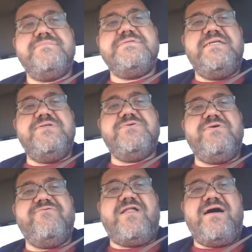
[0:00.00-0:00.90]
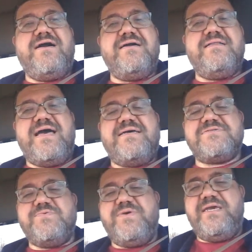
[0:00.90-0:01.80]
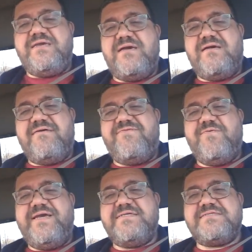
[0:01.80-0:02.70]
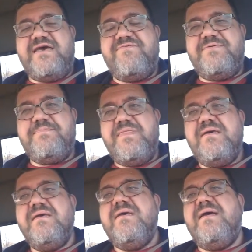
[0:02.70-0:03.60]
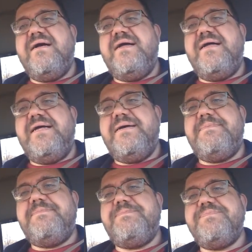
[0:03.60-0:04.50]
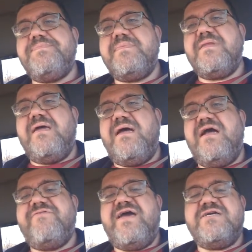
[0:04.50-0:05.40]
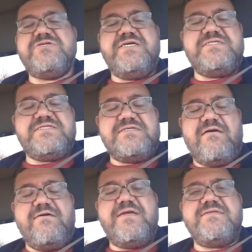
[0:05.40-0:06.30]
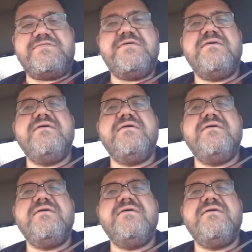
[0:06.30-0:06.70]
didn't do a vlog last week for week 7. I've actually started